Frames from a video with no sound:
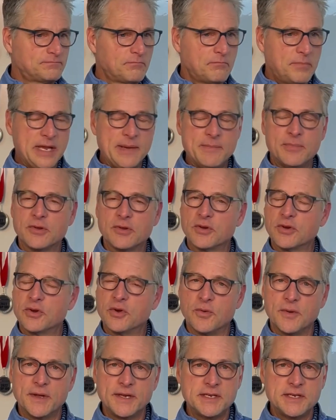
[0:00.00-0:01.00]
people are
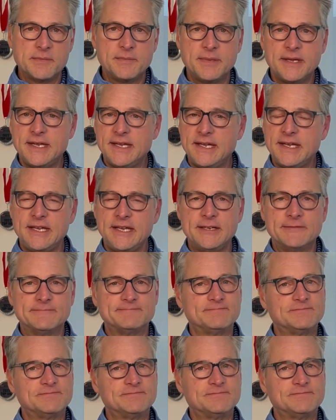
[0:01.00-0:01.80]
going to be